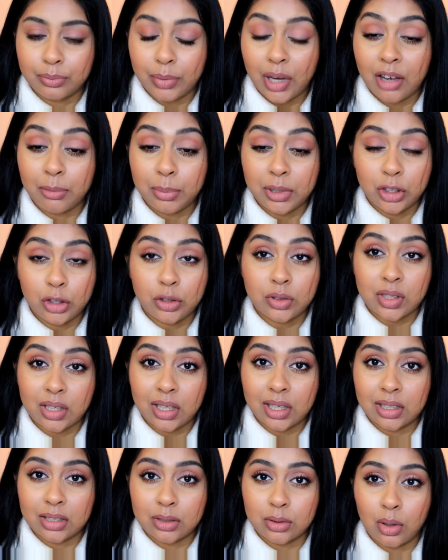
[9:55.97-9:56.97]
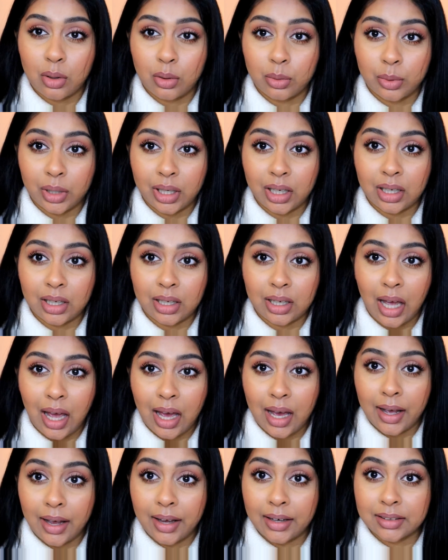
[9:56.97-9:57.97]
But I've been using it this whole week
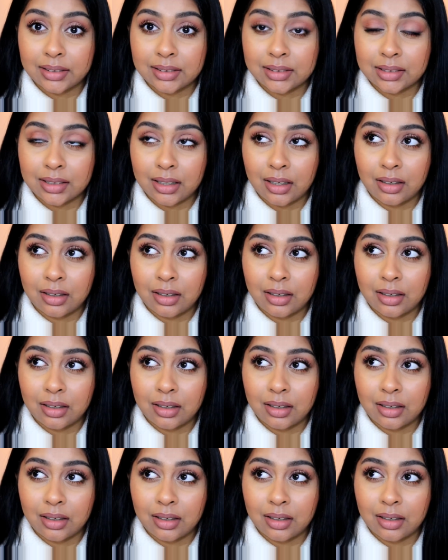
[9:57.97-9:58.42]
and